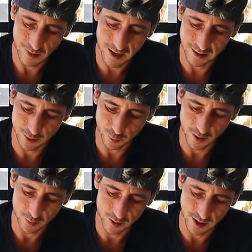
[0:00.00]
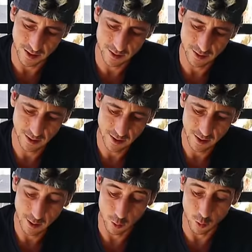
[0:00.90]
Man, this weather's nice.
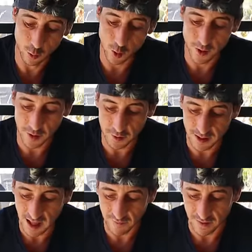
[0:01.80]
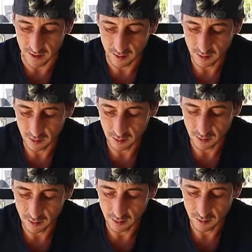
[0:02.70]
Ooh, another 11.
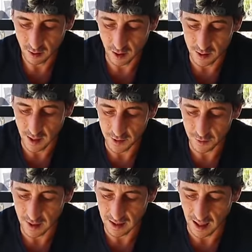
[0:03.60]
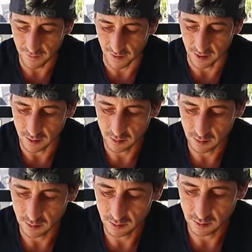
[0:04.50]
Another 11.
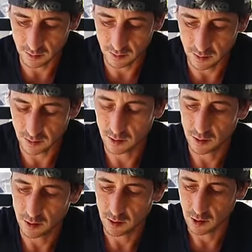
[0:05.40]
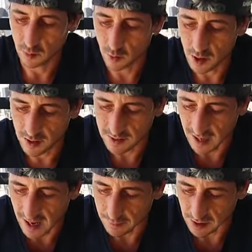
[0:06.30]
What does
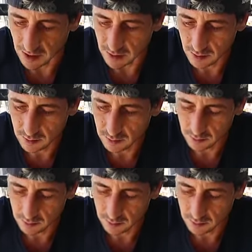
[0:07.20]
that mean?